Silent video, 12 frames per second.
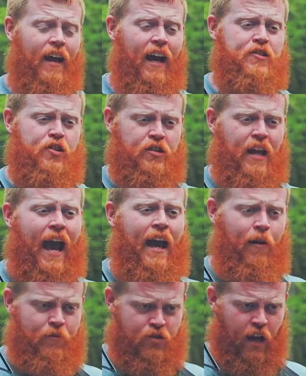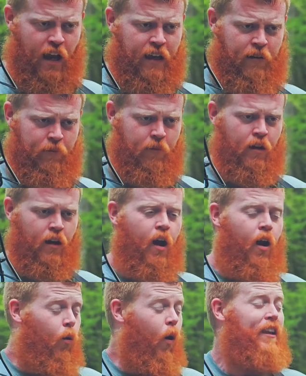It's a damn
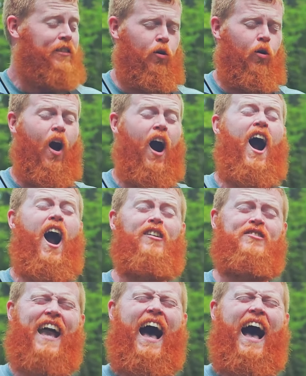shame what the world's